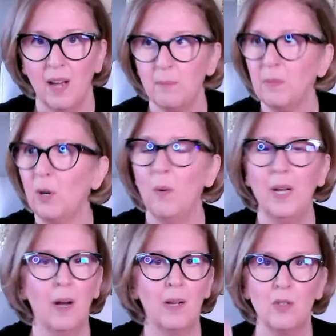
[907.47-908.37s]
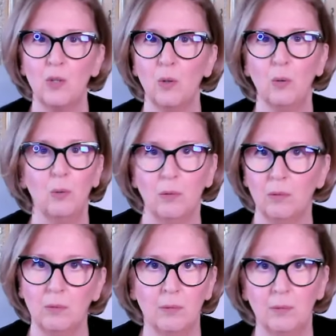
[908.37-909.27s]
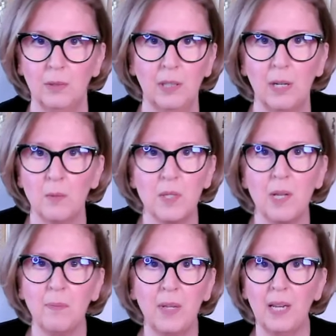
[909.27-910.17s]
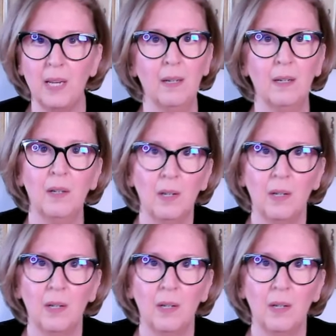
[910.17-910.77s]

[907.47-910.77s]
I'm going on to, you know, something